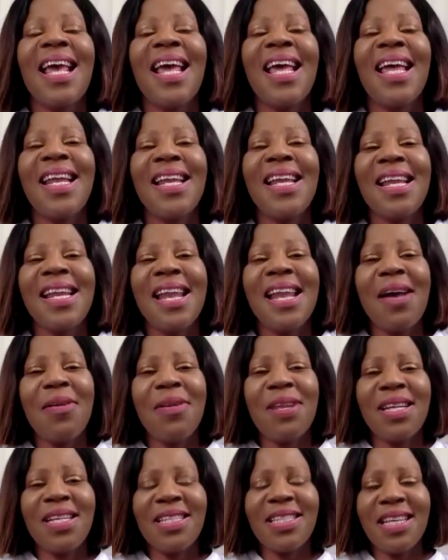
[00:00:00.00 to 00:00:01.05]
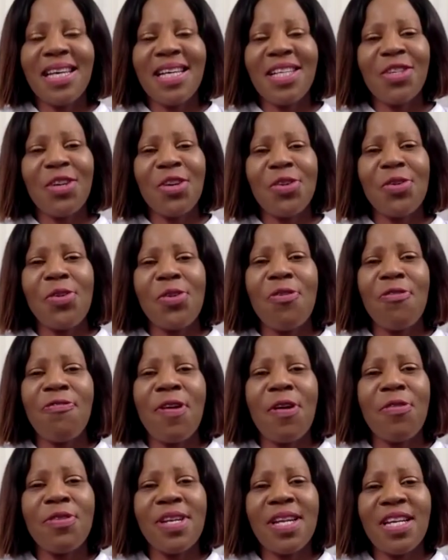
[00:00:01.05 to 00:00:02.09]
And now let's touch on your
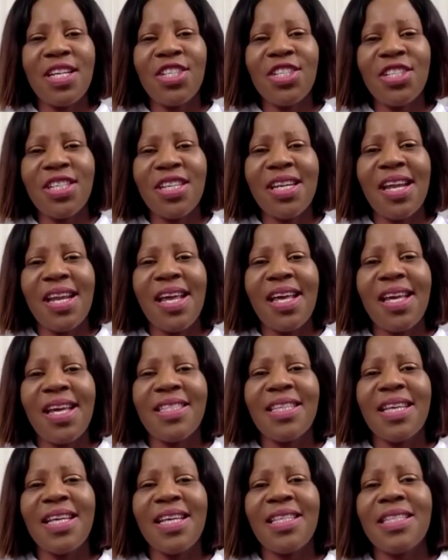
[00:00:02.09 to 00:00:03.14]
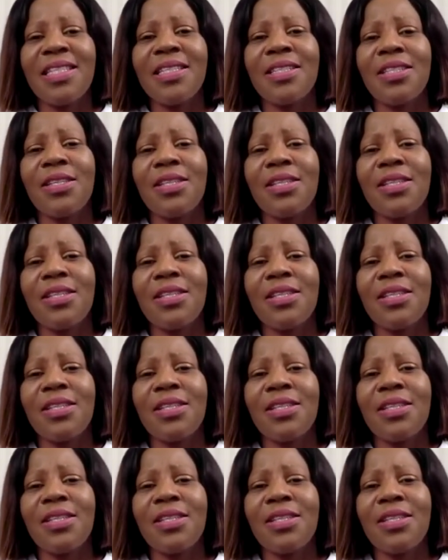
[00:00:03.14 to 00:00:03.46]
foundation uh, titled